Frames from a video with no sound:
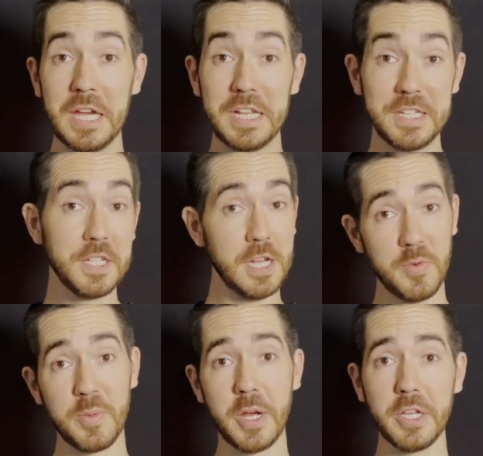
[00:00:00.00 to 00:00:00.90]
It is an
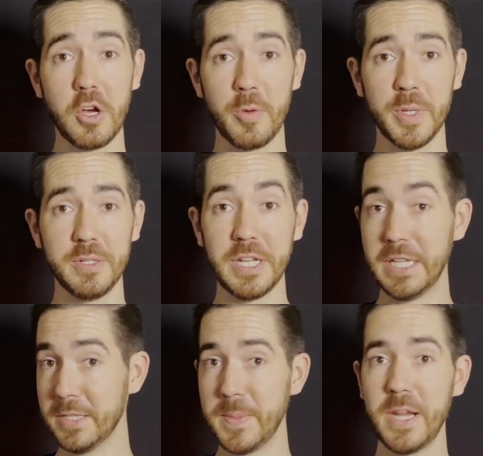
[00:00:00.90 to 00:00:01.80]
upper body garment. It
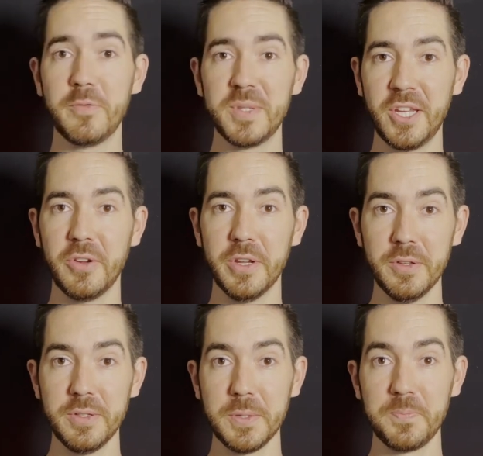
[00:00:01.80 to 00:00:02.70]
is made of
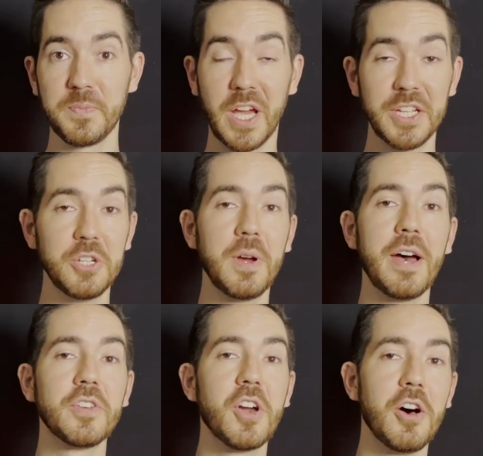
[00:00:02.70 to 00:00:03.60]
materials. I do
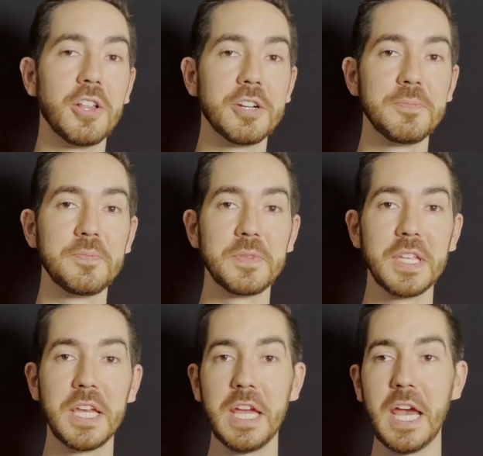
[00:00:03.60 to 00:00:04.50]
have a collar.
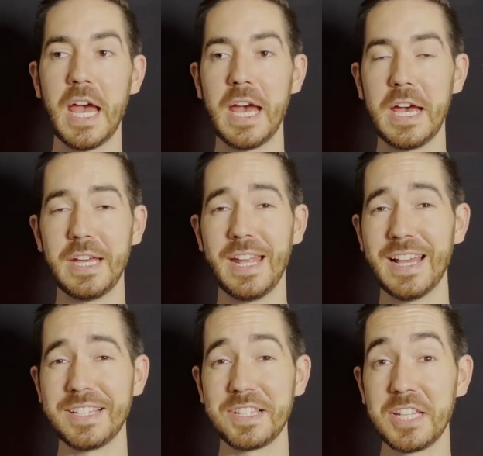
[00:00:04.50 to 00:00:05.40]
It
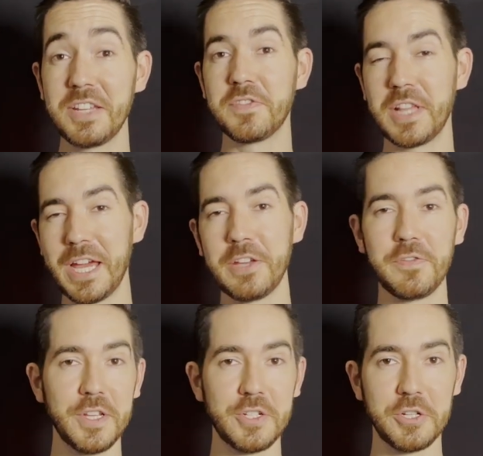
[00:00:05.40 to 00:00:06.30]
has sleeve-like
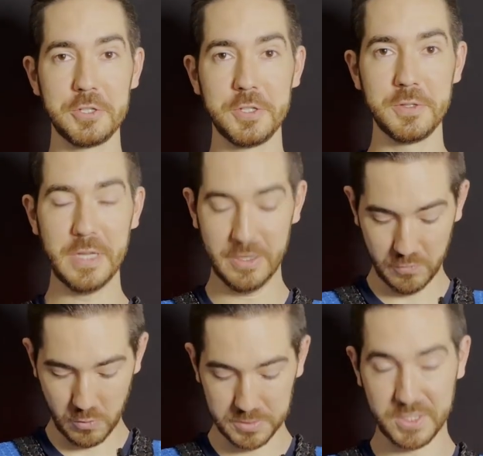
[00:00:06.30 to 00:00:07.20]
features, and of
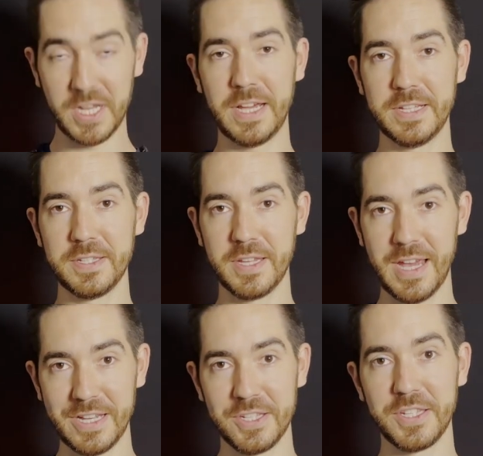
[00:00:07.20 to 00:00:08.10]
course it has
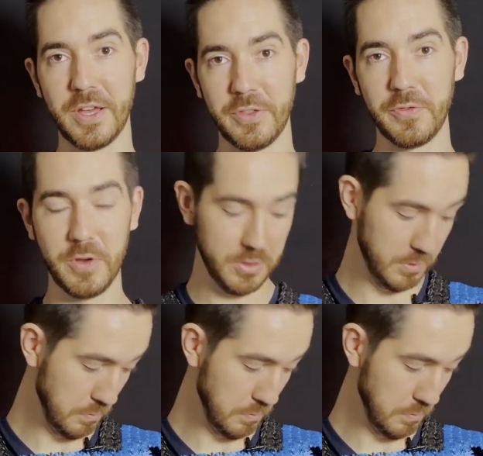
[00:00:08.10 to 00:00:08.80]
catches down the front.